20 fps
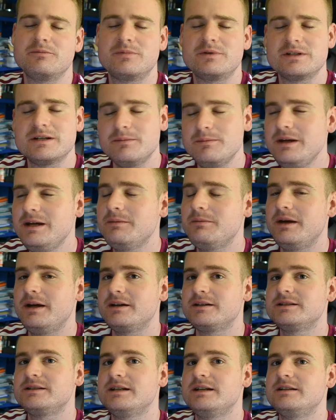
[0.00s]
to me
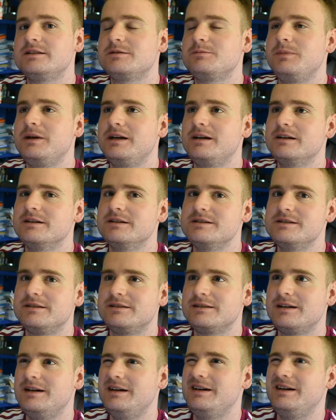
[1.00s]
makes sense
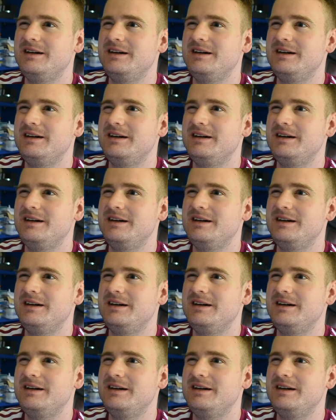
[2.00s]
because